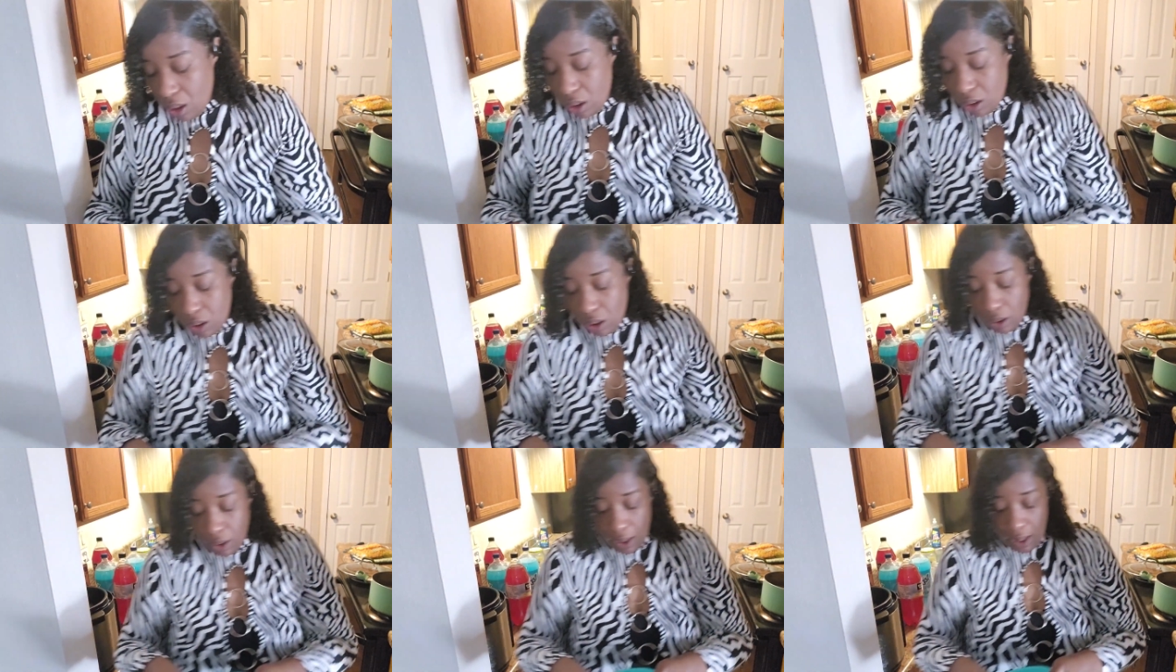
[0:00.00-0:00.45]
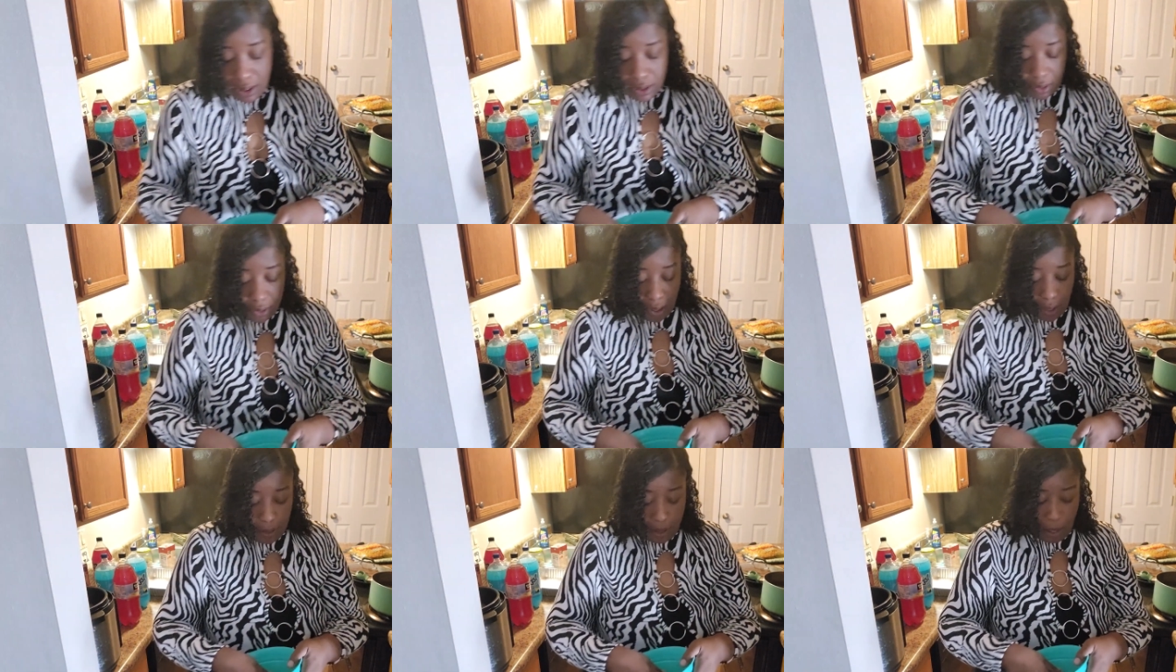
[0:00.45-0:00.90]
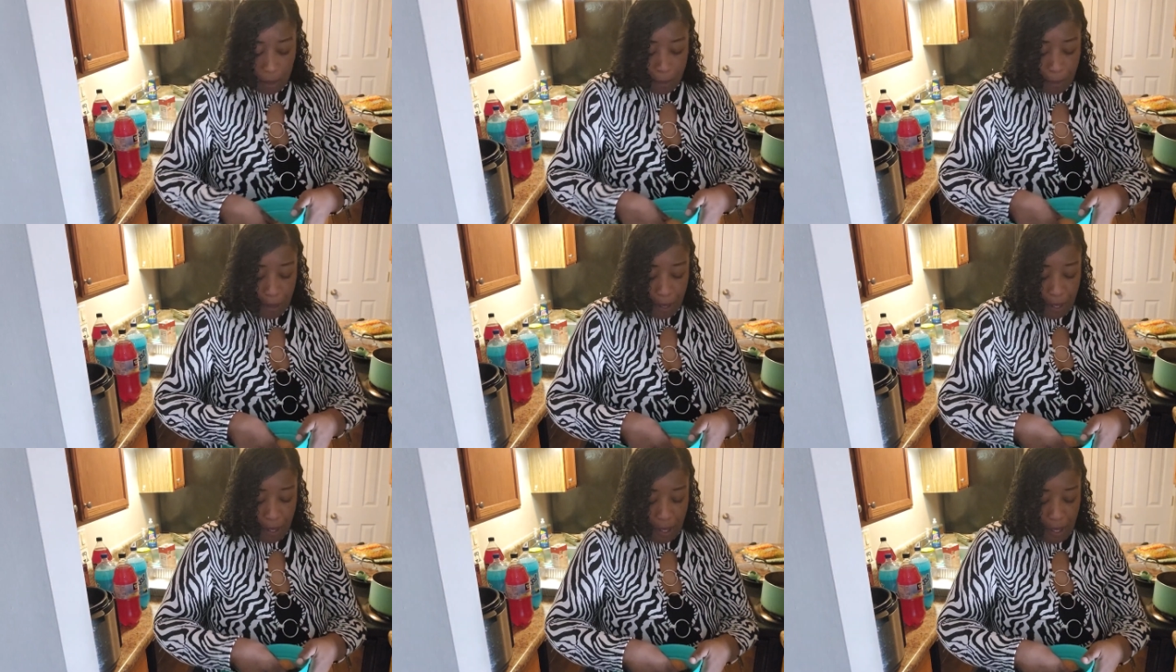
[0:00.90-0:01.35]
So last night I
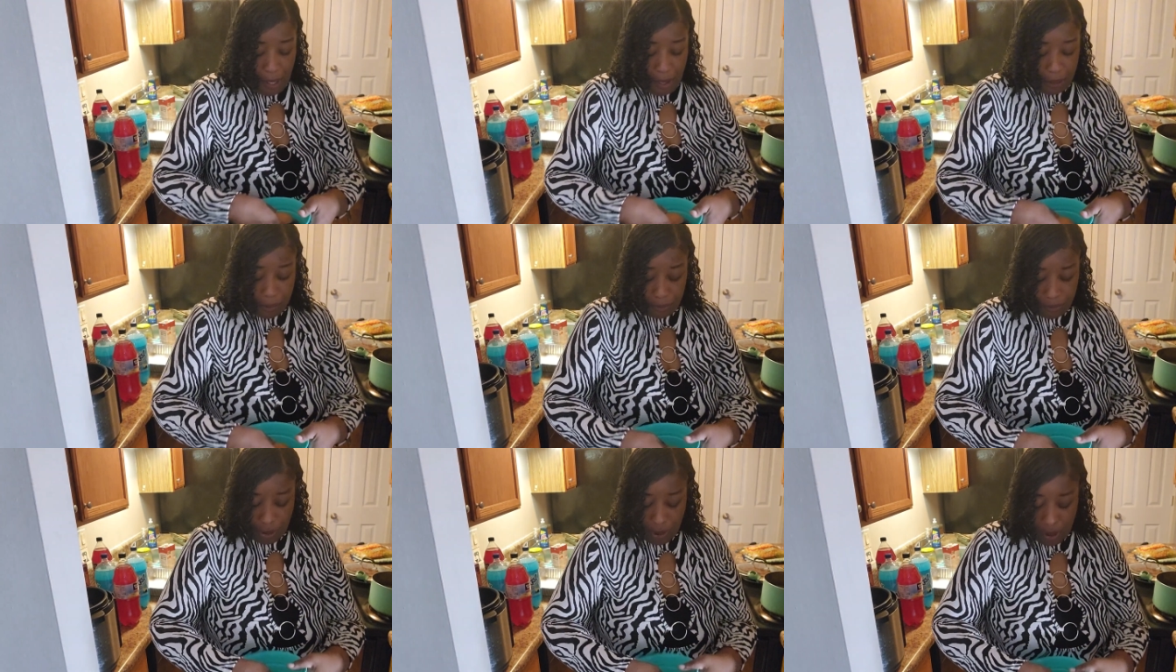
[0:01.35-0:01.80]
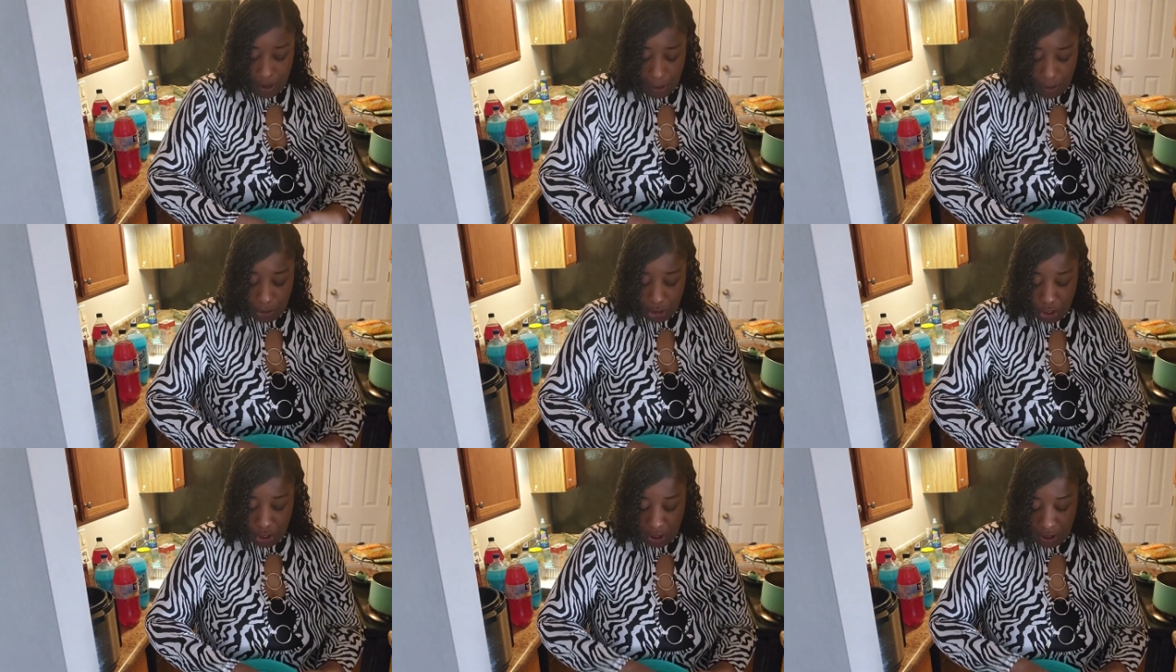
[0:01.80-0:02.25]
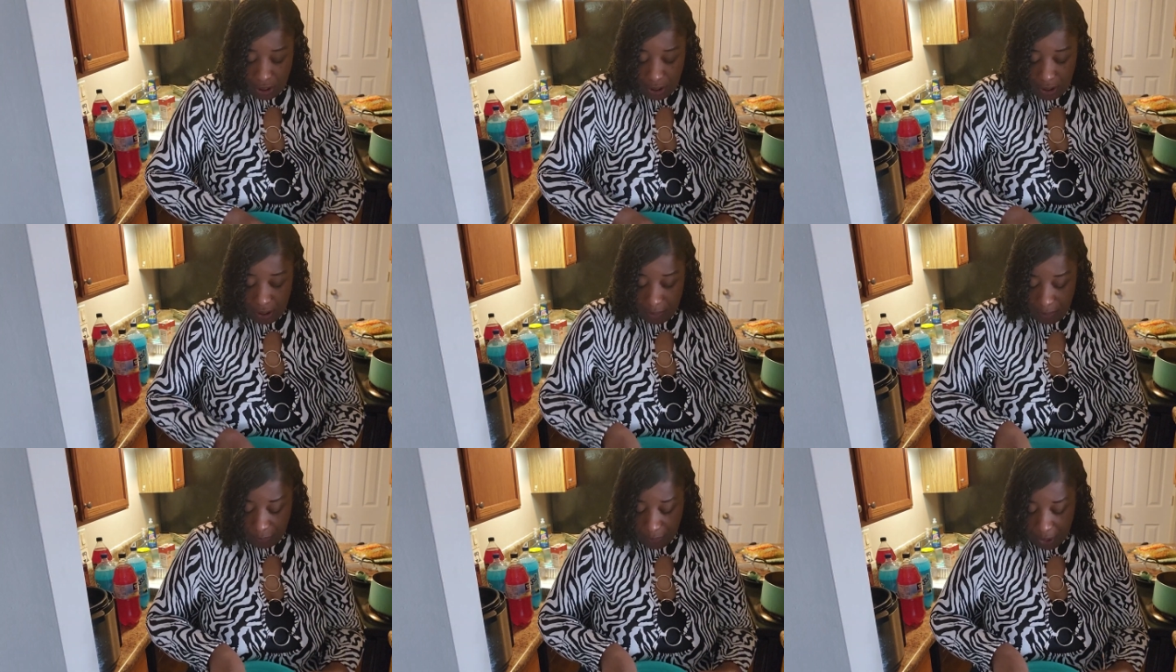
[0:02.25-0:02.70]
made
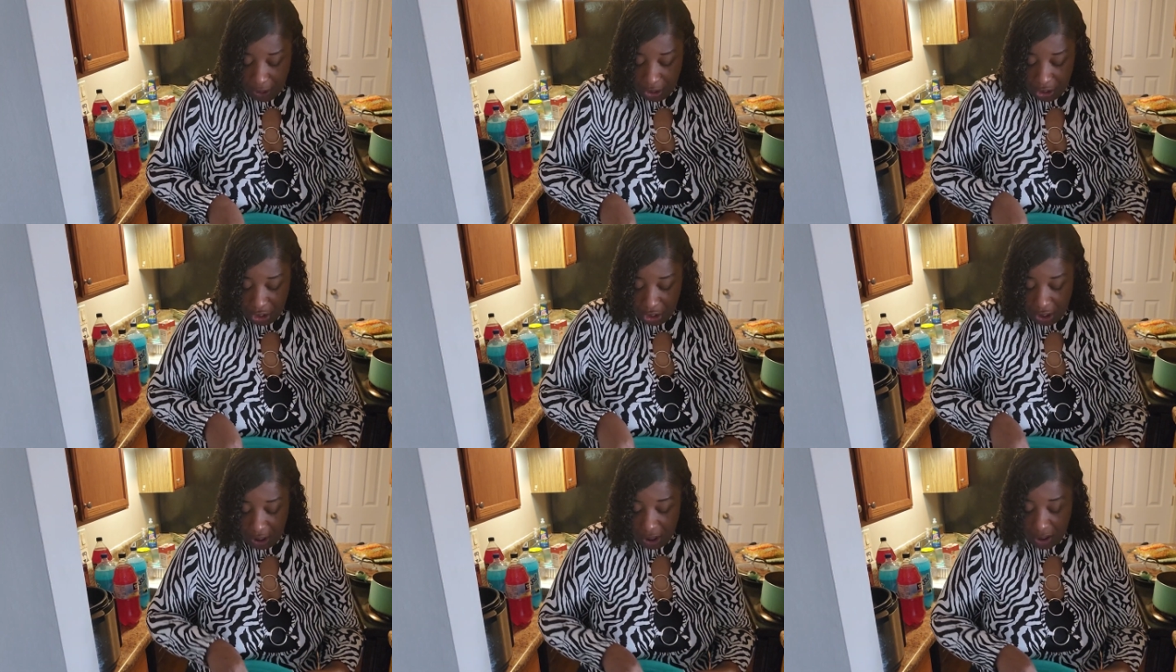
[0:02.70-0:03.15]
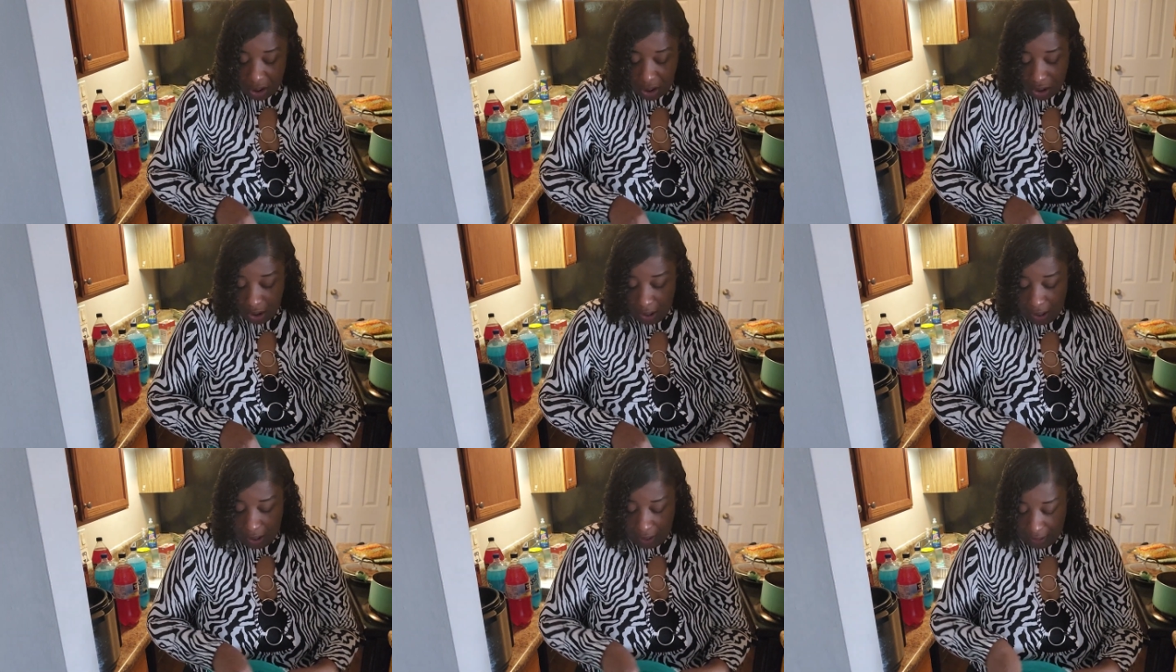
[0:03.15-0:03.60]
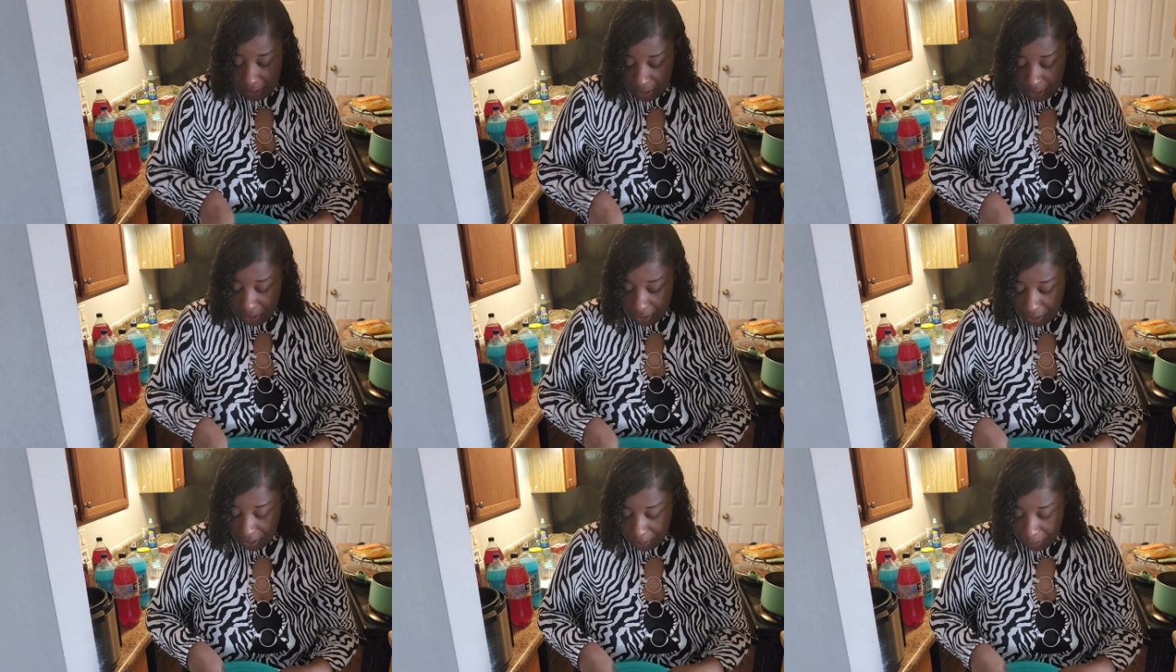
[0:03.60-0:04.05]
chicken and cheese sliders.